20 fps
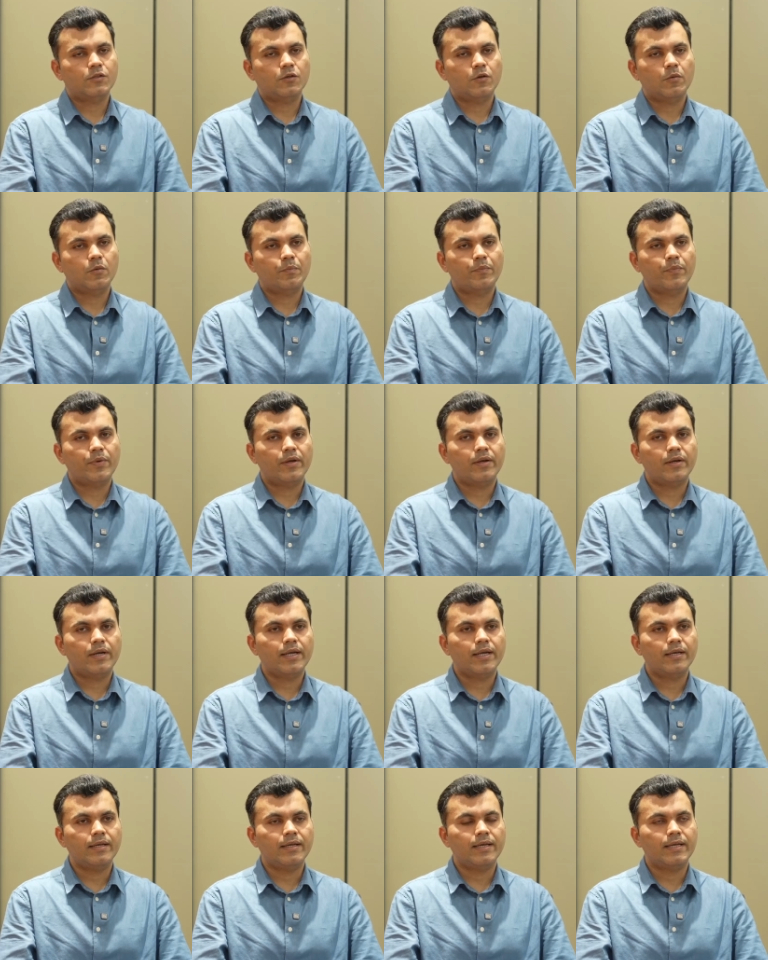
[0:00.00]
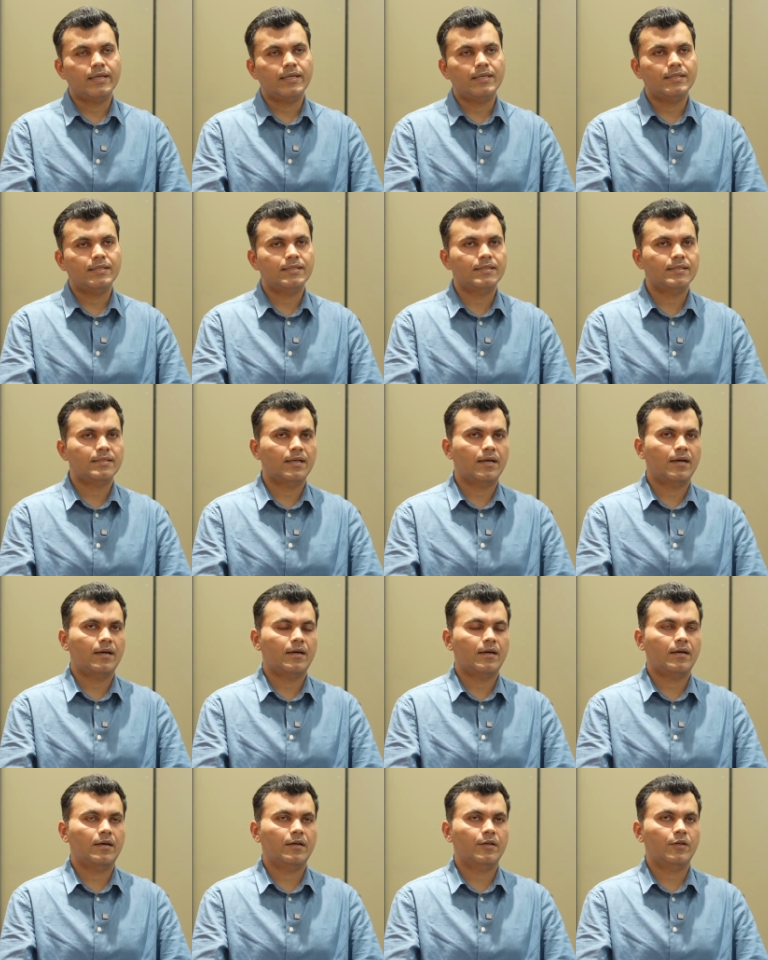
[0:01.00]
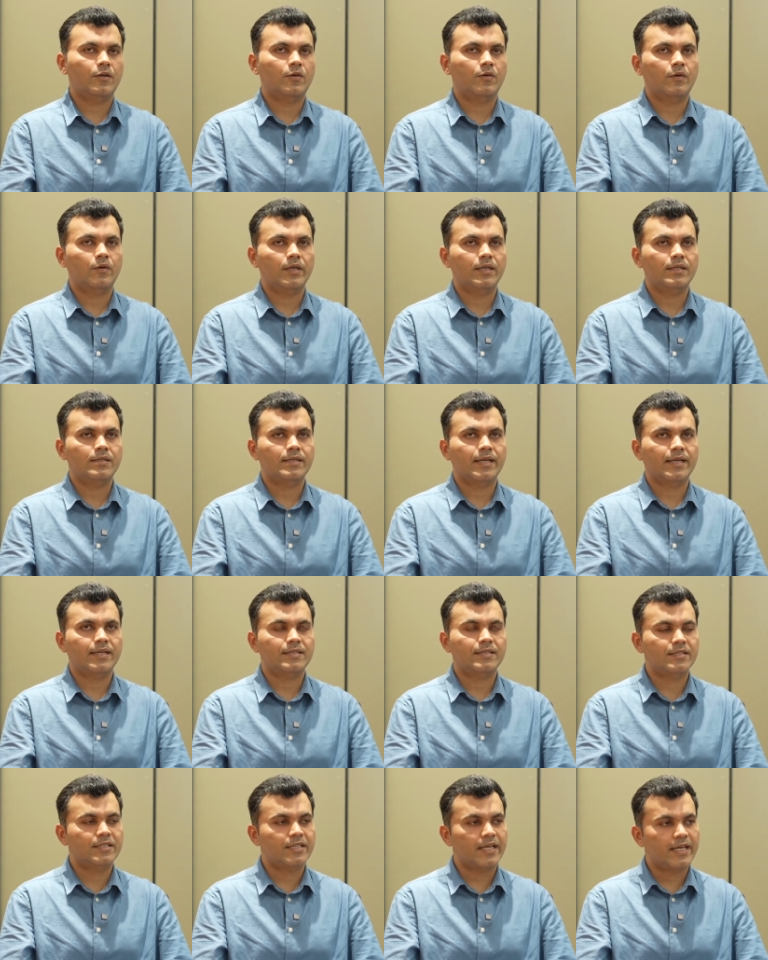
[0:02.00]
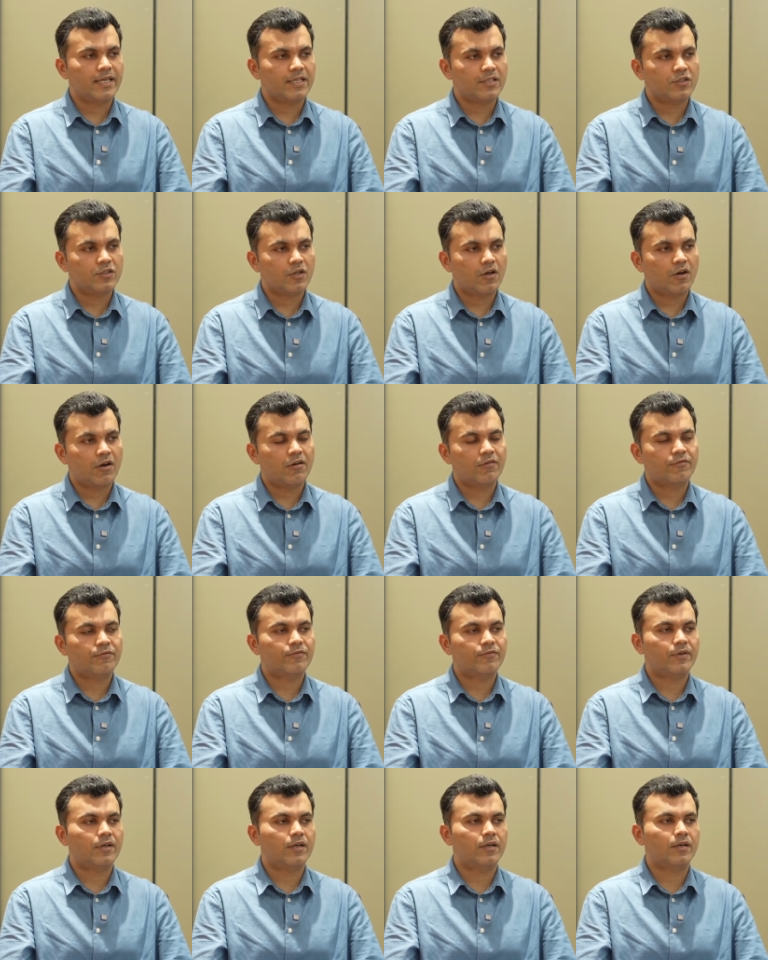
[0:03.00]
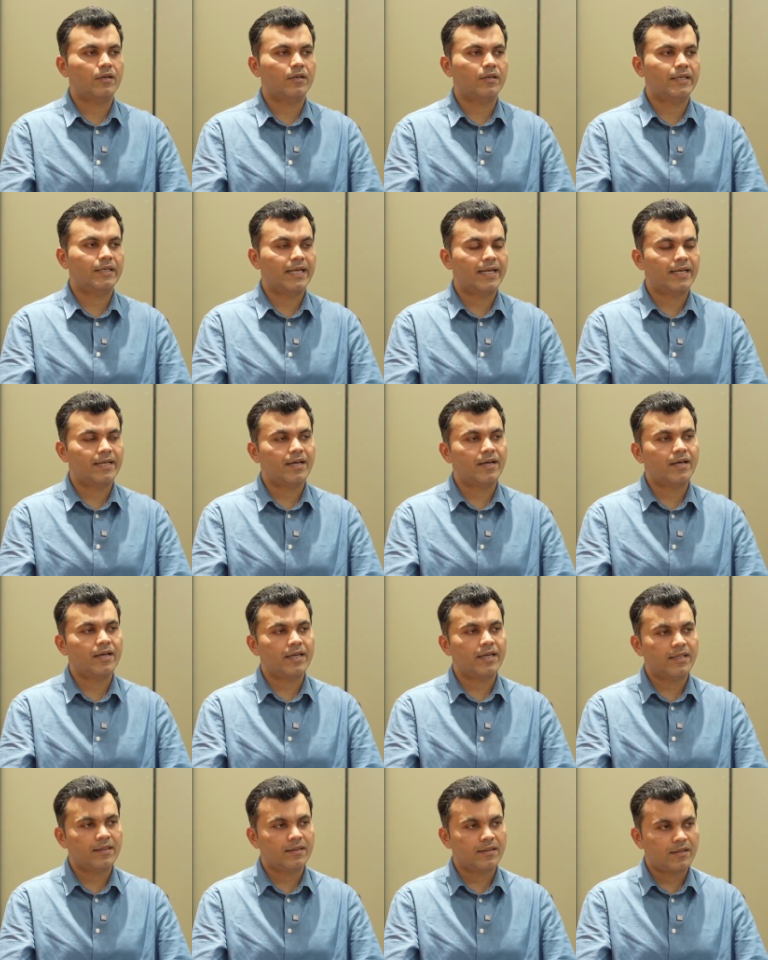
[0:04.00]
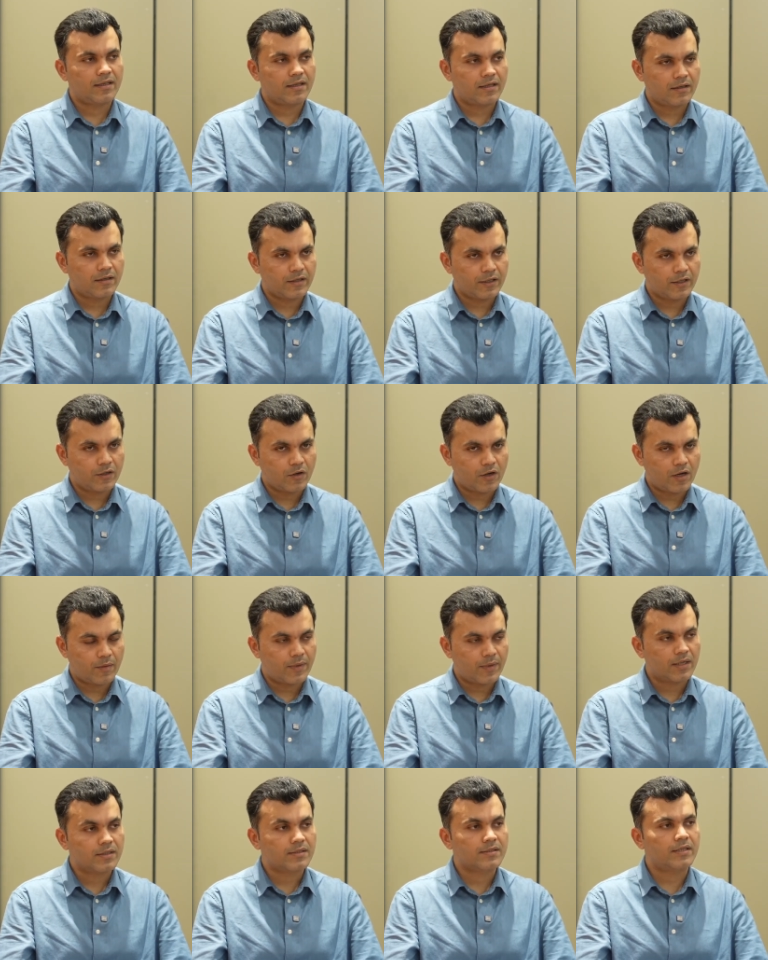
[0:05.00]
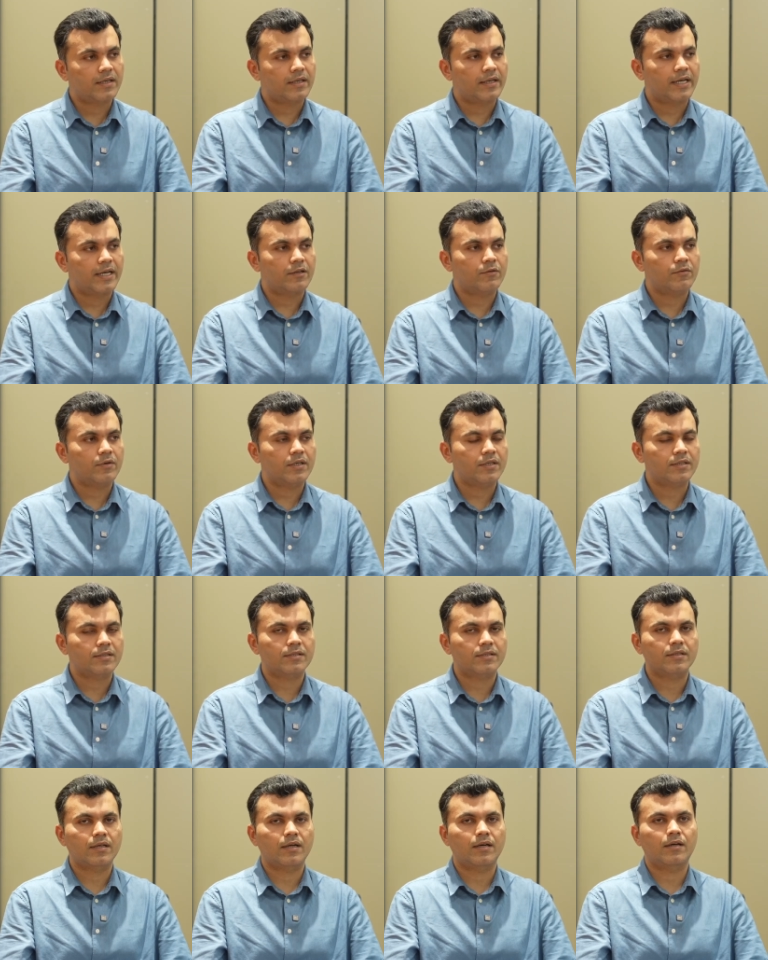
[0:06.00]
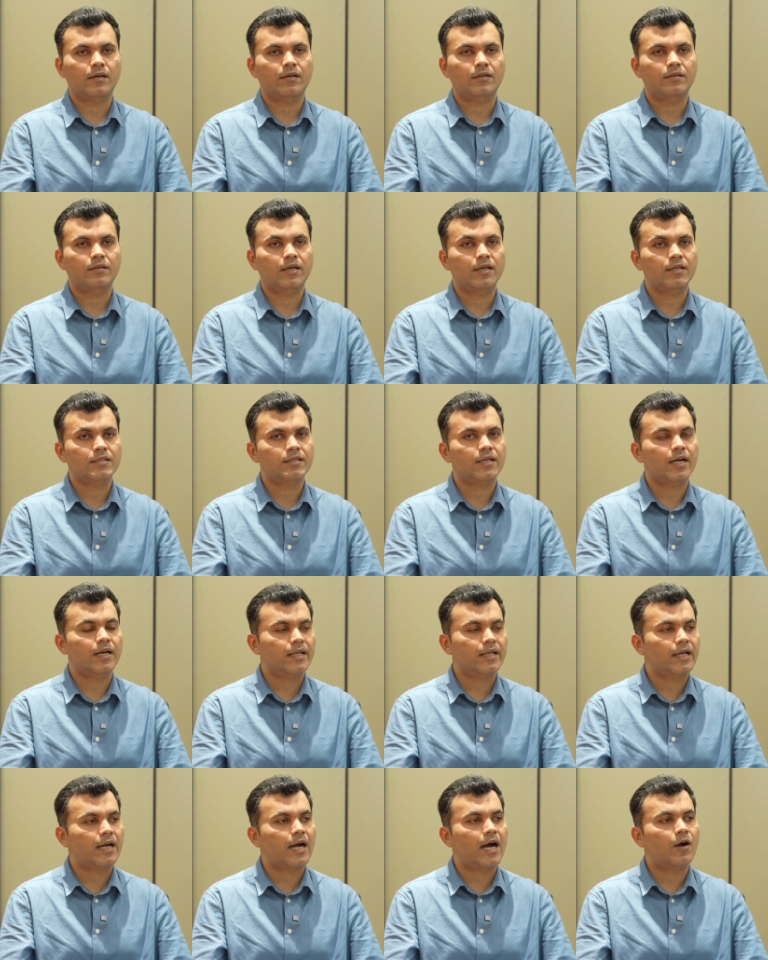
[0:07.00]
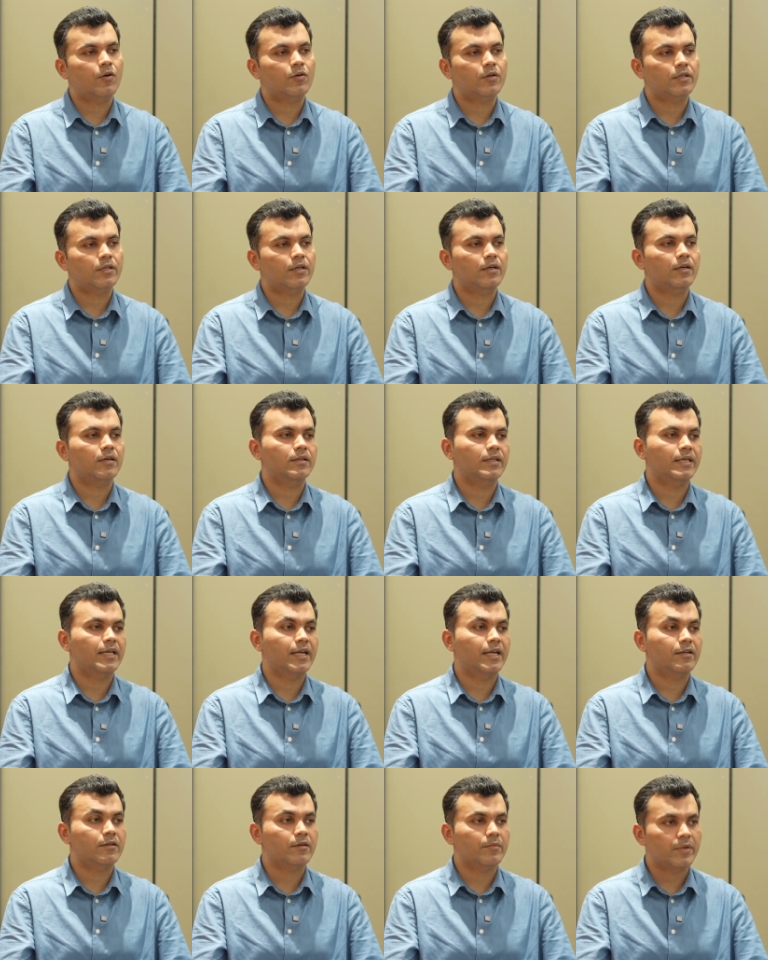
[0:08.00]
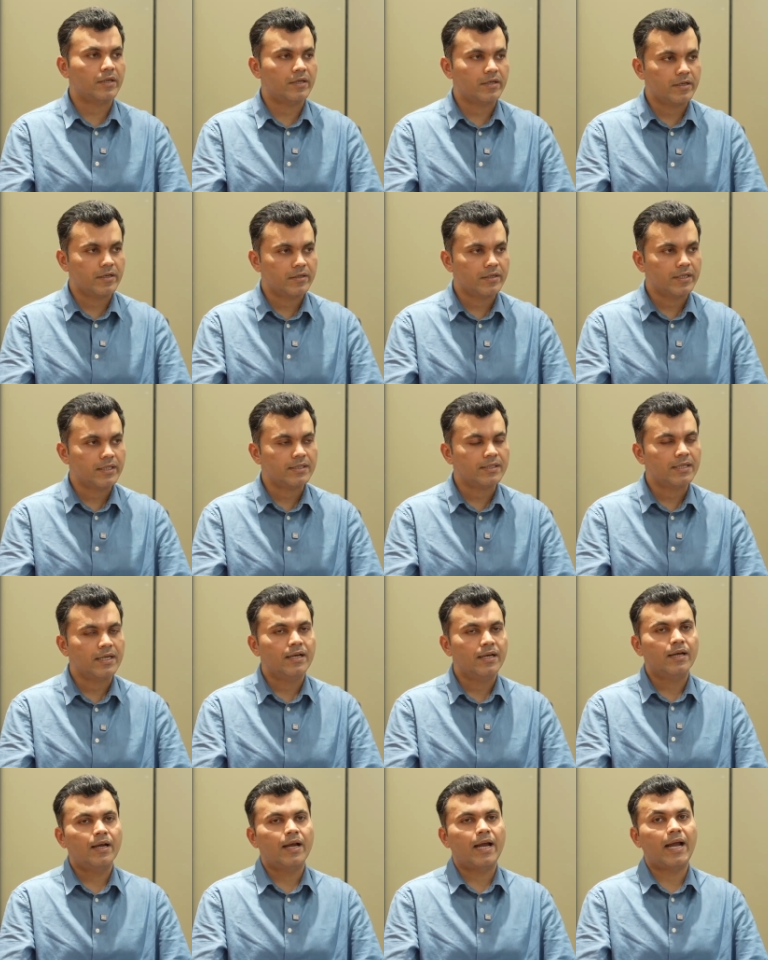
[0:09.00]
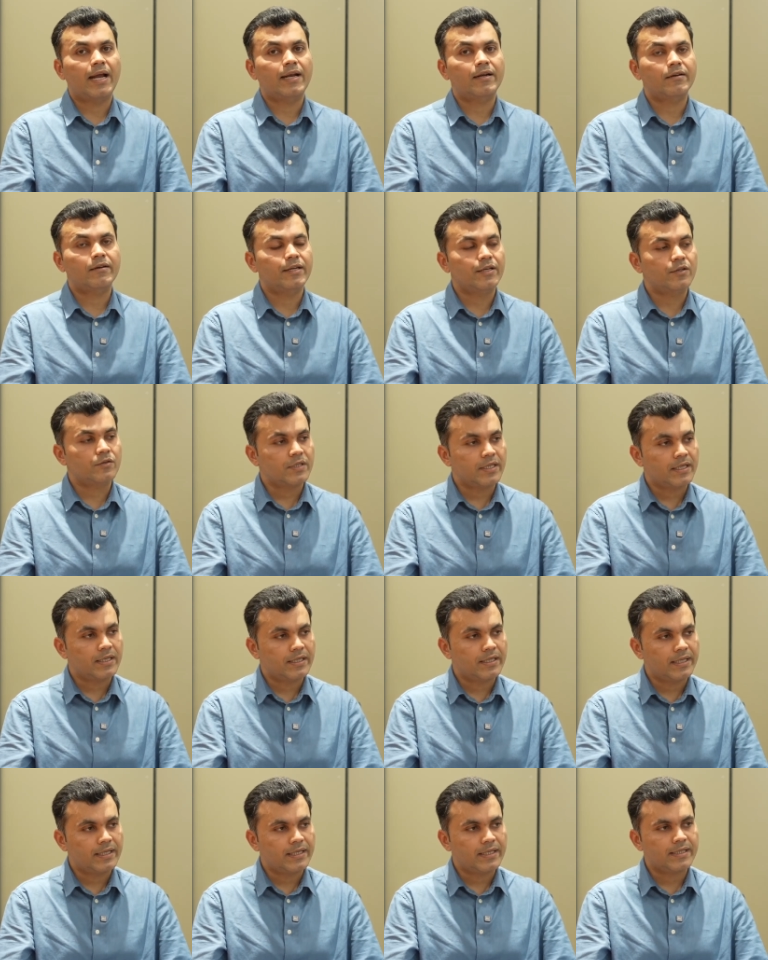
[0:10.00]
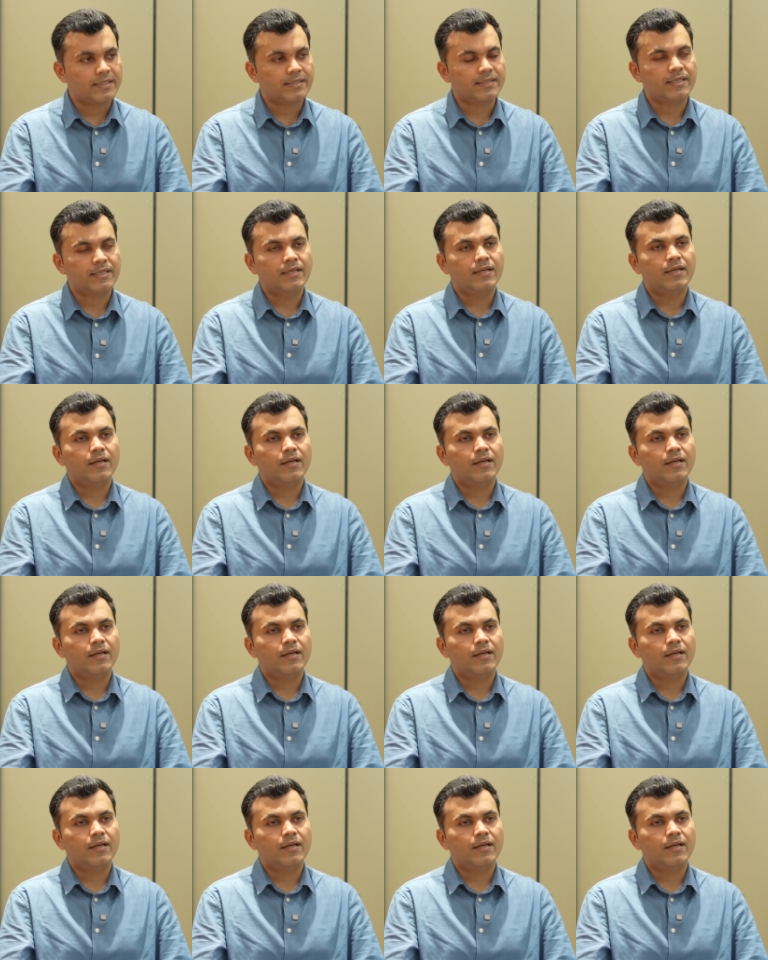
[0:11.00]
So peering is, uh, you know, is exchange of uh, data in, uh, you know, amongst the networks, uh, mm-hmm. thus cutting out uh, the intermediaries mm-hmm. and reducing delays.